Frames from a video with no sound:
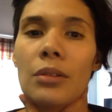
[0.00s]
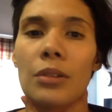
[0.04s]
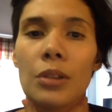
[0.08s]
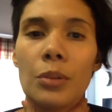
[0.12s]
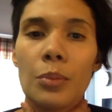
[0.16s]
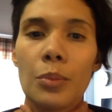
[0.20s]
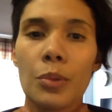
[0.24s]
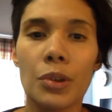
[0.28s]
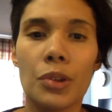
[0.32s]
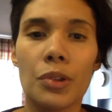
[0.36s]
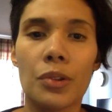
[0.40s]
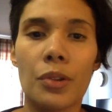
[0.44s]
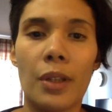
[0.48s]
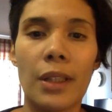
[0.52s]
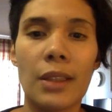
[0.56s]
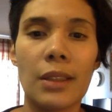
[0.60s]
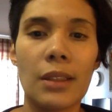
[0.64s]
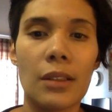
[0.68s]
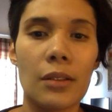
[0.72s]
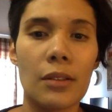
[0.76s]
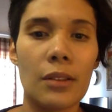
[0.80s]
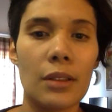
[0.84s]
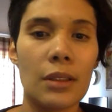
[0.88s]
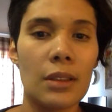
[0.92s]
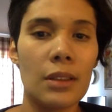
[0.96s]
moisturize
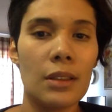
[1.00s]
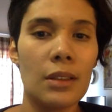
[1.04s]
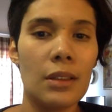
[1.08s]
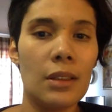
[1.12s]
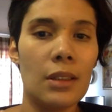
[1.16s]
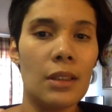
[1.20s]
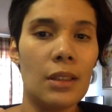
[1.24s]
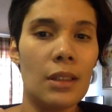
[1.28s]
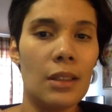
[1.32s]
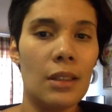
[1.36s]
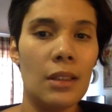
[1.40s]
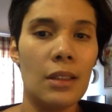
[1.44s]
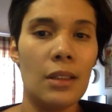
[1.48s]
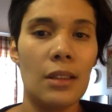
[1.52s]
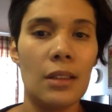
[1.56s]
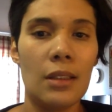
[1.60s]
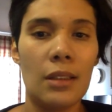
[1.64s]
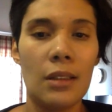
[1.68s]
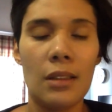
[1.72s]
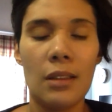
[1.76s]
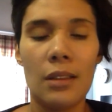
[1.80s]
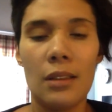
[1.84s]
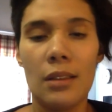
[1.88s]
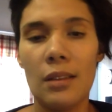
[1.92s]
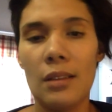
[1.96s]
our
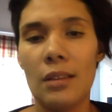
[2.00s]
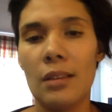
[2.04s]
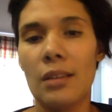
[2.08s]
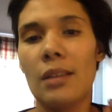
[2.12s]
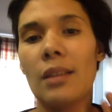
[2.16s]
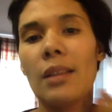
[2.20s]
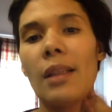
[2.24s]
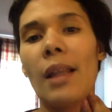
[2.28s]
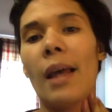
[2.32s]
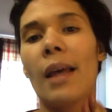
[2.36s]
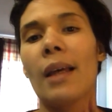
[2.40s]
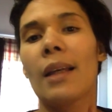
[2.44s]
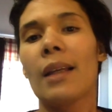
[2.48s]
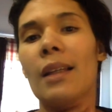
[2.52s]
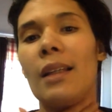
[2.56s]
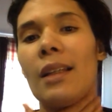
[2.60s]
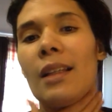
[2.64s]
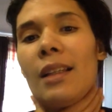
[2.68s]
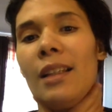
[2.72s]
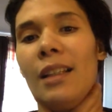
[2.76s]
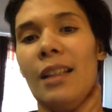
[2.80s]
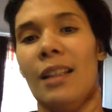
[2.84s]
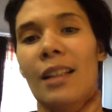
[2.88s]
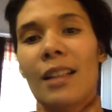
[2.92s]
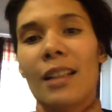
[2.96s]
neck
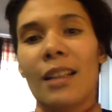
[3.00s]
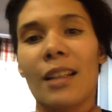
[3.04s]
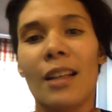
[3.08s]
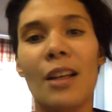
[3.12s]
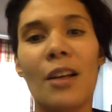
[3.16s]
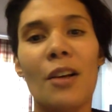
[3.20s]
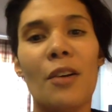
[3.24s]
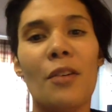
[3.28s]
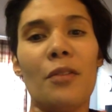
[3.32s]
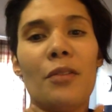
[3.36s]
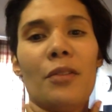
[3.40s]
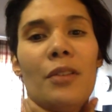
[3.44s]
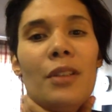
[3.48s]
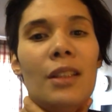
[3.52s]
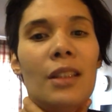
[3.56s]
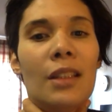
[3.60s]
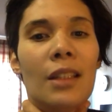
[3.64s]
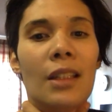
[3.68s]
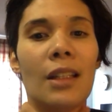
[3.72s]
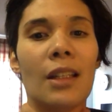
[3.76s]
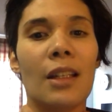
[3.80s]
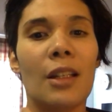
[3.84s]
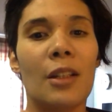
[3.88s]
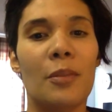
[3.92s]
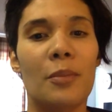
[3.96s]
with
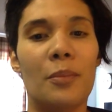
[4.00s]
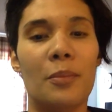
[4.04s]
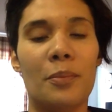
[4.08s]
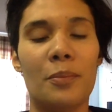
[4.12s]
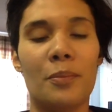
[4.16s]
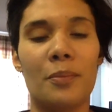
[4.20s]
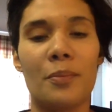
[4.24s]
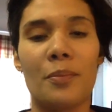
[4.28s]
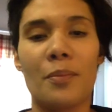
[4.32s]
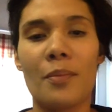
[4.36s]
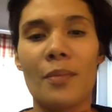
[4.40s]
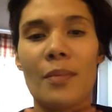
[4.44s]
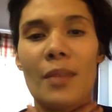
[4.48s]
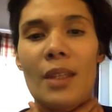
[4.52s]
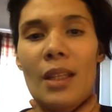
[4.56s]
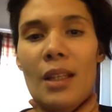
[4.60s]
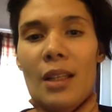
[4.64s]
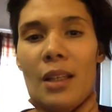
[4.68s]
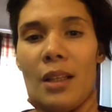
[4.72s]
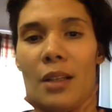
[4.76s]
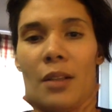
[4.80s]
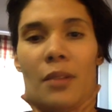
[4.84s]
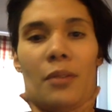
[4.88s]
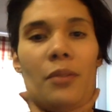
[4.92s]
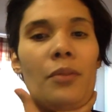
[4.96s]
an
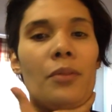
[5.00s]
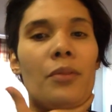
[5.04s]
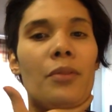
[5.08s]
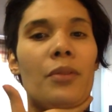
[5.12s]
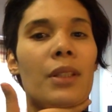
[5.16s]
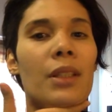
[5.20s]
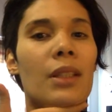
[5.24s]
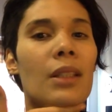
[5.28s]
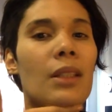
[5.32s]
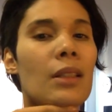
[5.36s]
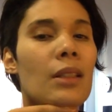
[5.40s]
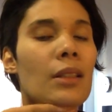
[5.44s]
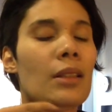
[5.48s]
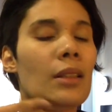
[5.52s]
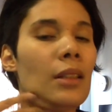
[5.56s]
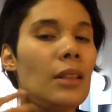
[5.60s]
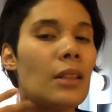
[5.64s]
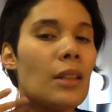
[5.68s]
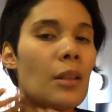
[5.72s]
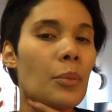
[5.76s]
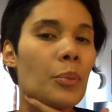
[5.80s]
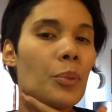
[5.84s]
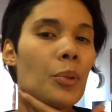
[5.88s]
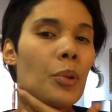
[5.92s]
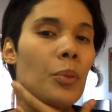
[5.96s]

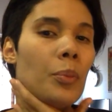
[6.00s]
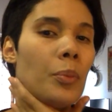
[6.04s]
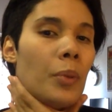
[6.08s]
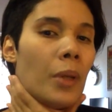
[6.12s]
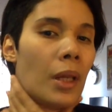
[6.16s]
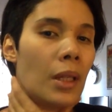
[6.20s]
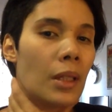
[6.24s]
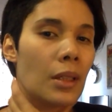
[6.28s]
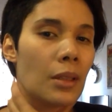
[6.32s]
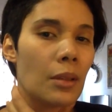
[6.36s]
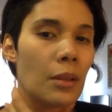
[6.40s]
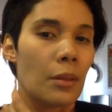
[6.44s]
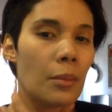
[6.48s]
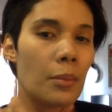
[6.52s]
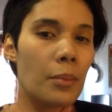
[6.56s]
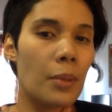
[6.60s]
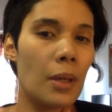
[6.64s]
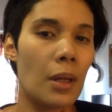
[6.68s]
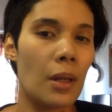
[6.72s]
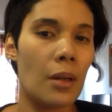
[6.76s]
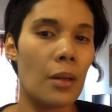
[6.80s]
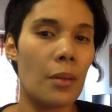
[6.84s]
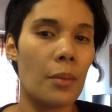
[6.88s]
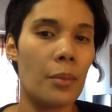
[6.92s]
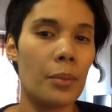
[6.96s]
inappropriate
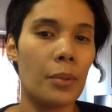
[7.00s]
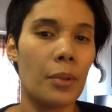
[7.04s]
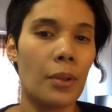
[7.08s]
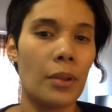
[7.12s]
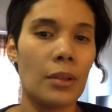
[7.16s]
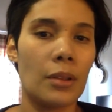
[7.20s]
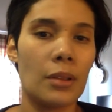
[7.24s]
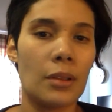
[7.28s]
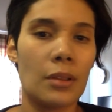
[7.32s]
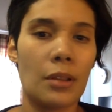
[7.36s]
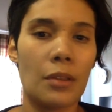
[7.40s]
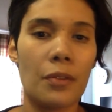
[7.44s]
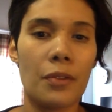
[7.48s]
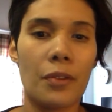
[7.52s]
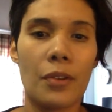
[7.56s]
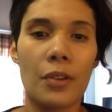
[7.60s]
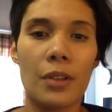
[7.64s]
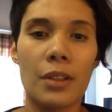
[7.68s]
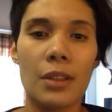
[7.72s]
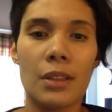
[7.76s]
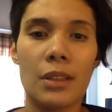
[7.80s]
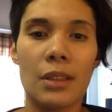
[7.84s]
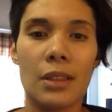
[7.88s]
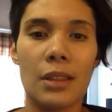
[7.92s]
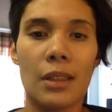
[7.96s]
product. Of
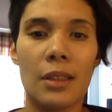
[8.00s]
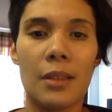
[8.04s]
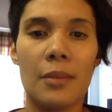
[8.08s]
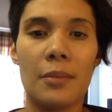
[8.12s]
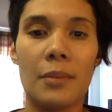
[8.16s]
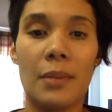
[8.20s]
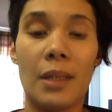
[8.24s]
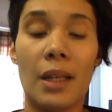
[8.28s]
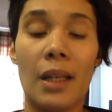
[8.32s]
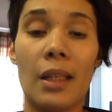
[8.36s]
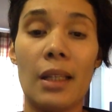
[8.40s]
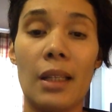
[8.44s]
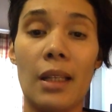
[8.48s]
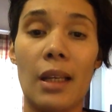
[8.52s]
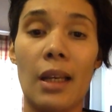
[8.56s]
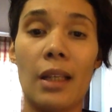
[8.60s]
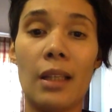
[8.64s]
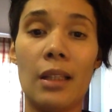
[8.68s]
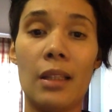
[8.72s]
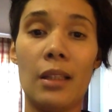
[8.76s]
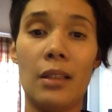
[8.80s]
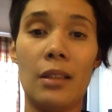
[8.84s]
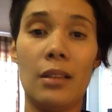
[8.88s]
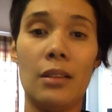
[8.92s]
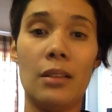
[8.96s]
course,
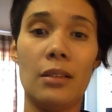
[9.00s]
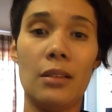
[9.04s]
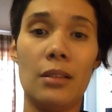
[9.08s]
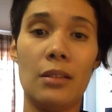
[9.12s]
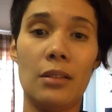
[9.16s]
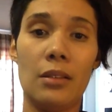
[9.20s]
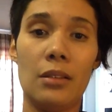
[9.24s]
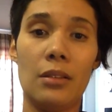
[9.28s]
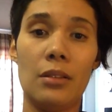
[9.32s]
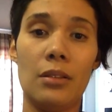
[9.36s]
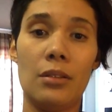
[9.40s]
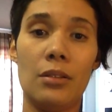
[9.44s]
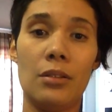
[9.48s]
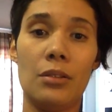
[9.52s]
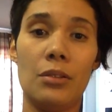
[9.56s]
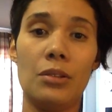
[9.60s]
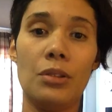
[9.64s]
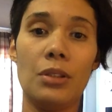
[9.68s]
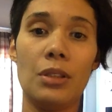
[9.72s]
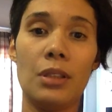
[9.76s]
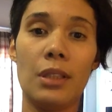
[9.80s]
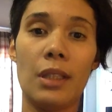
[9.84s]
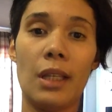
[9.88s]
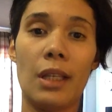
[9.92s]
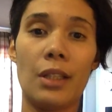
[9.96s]
I
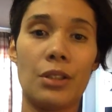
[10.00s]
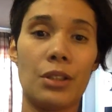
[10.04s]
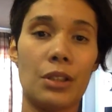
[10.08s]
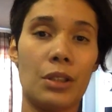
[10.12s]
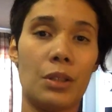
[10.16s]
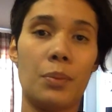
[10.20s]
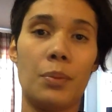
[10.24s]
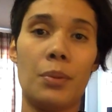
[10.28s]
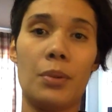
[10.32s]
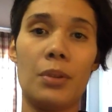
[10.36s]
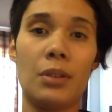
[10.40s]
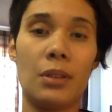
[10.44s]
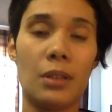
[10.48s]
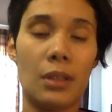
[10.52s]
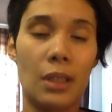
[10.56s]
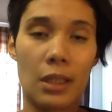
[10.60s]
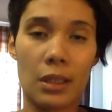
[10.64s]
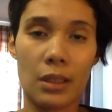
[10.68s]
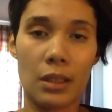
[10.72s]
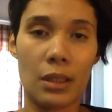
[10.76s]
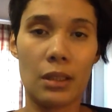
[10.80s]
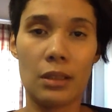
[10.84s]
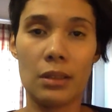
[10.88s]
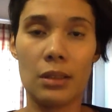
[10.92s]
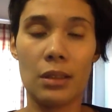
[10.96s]
usually I just put like
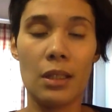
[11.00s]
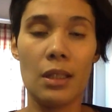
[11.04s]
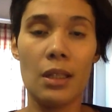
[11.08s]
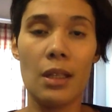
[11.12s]
the